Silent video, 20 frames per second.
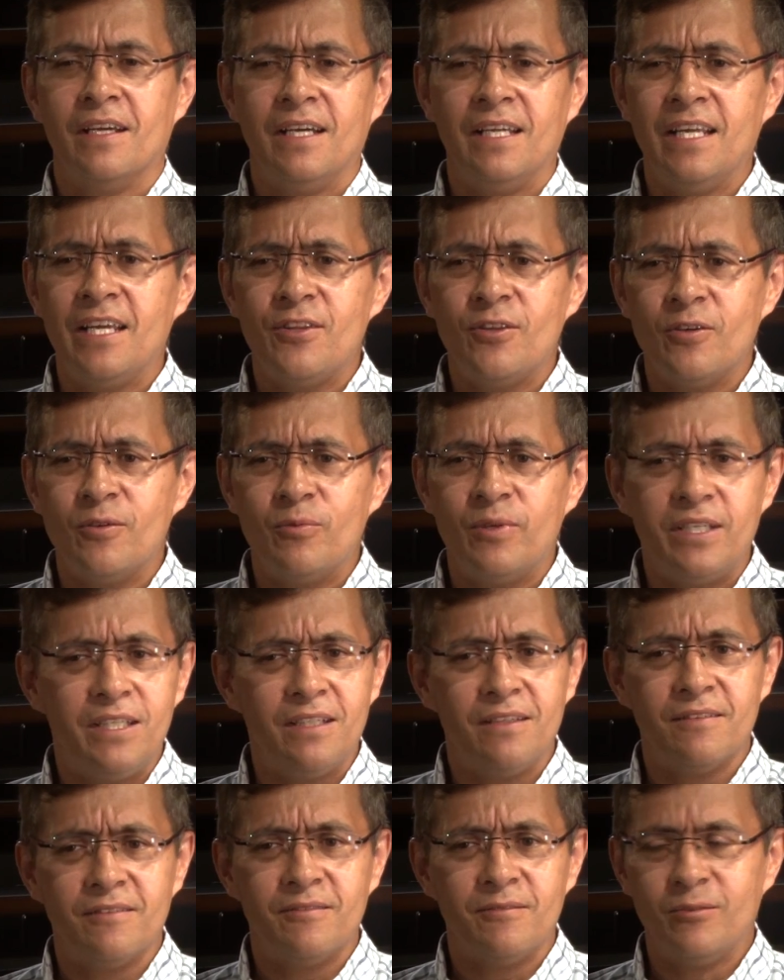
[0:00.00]
And I thought,
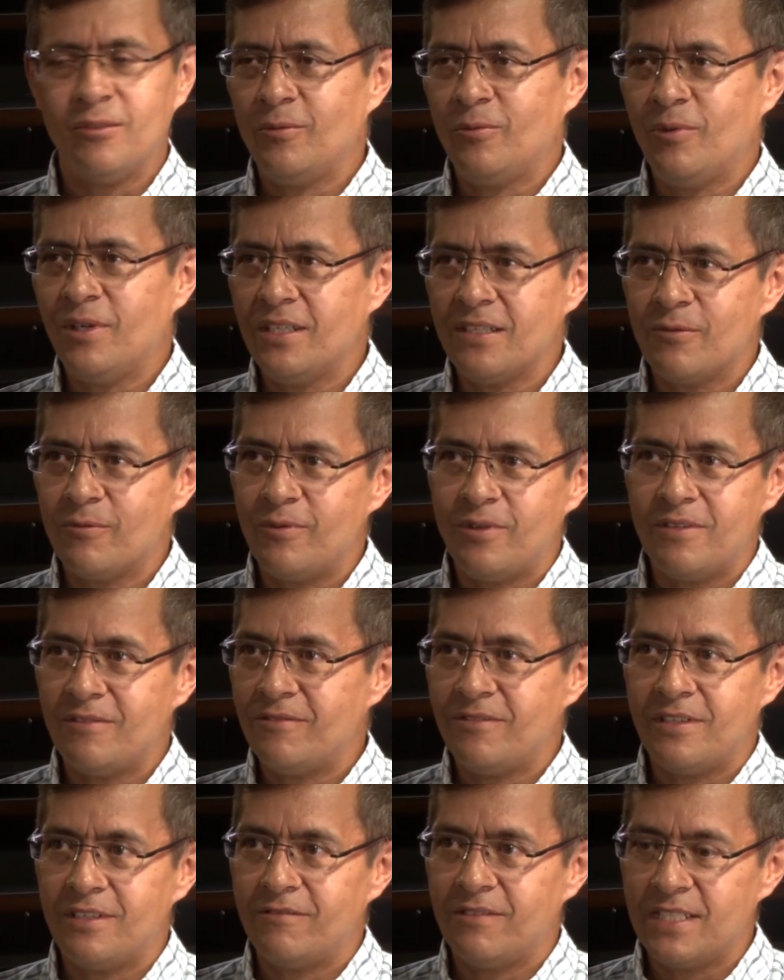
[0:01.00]
well,
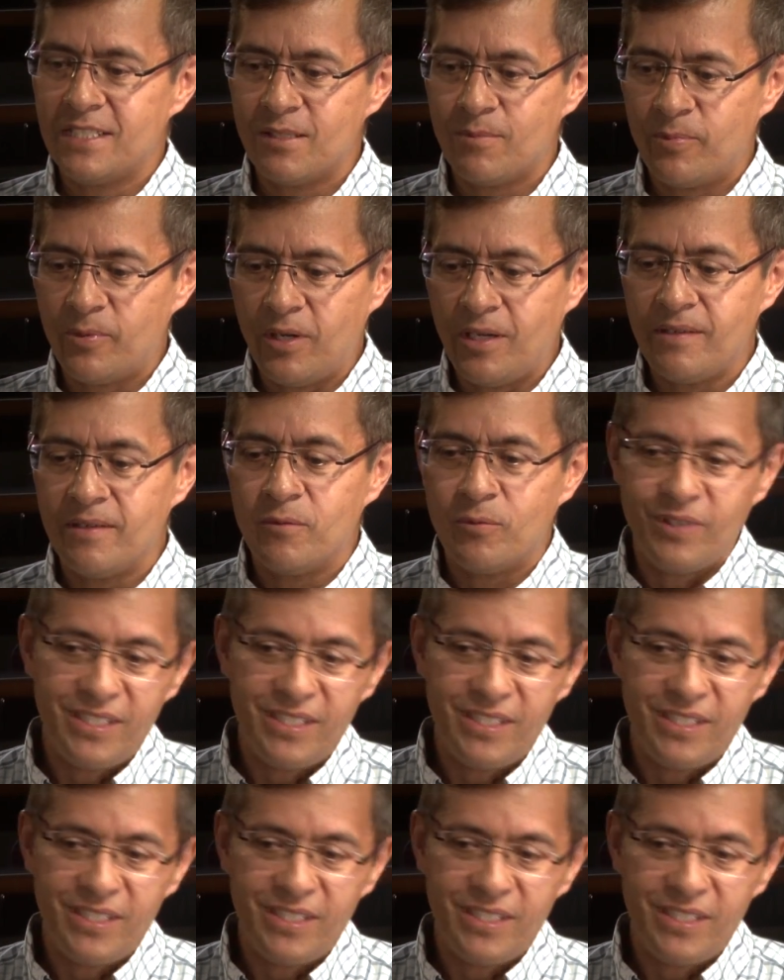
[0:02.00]
what's the problem?